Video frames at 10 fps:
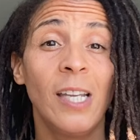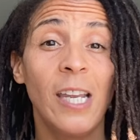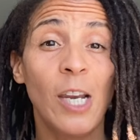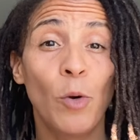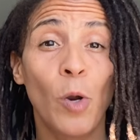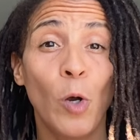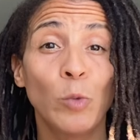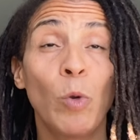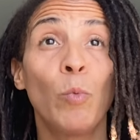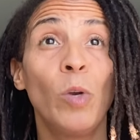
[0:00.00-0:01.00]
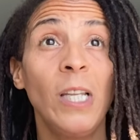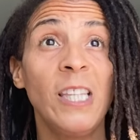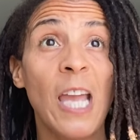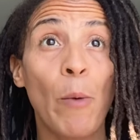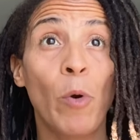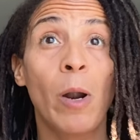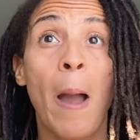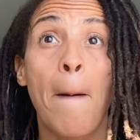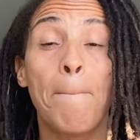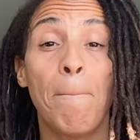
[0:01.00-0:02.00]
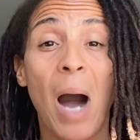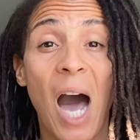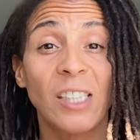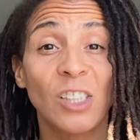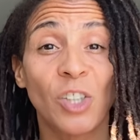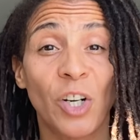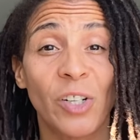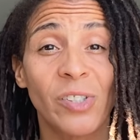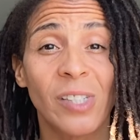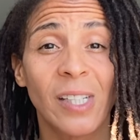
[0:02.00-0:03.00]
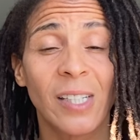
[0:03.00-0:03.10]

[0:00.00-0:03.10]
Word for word: heroes when really they were monsters.